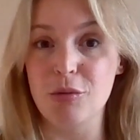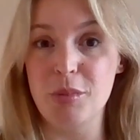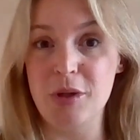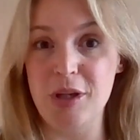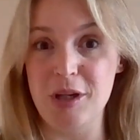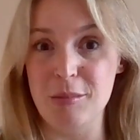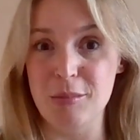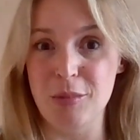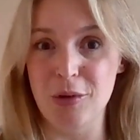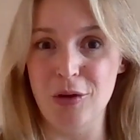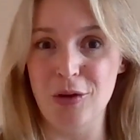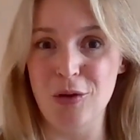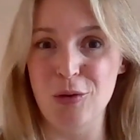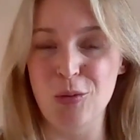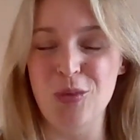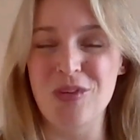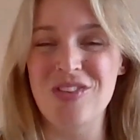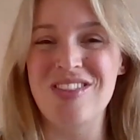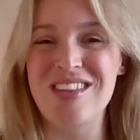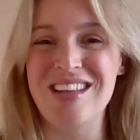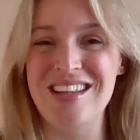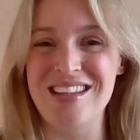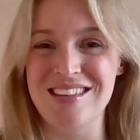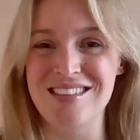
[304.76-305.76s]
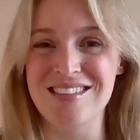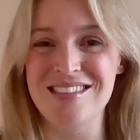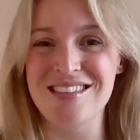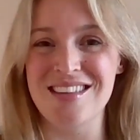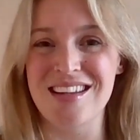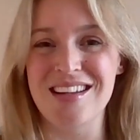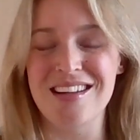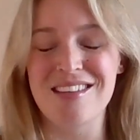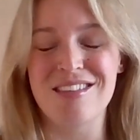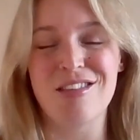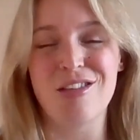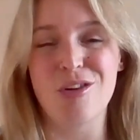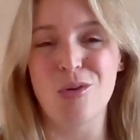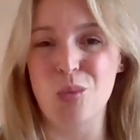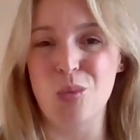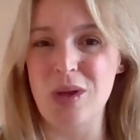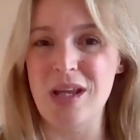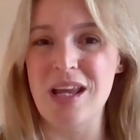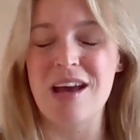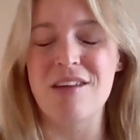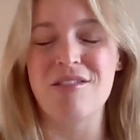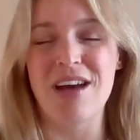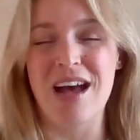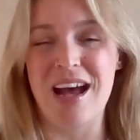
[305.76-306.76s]
people with the insights that we
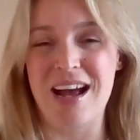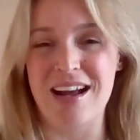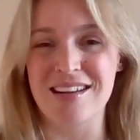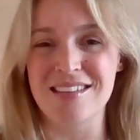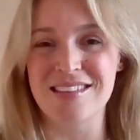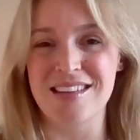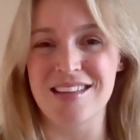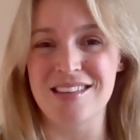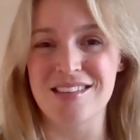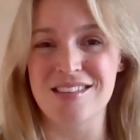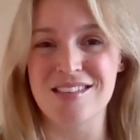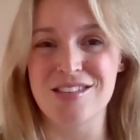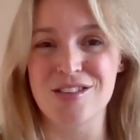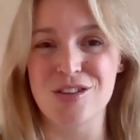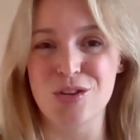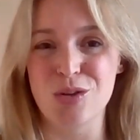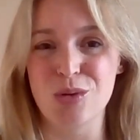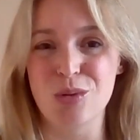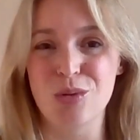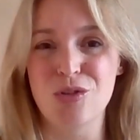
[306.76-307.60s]
have access to.